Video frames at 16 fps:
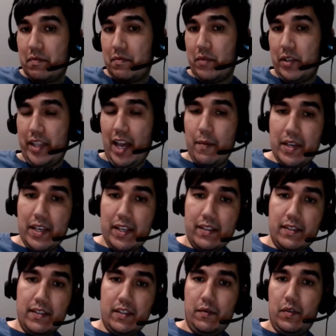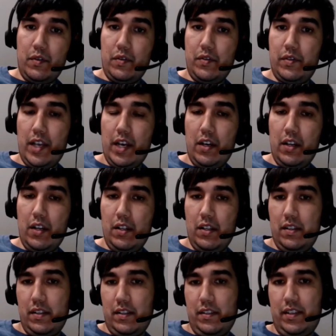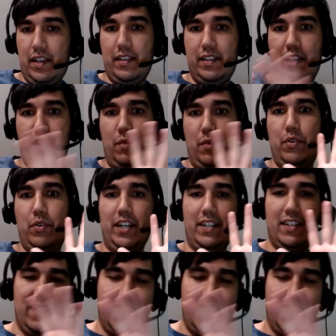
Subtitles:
What that means is if you let's say sell a put,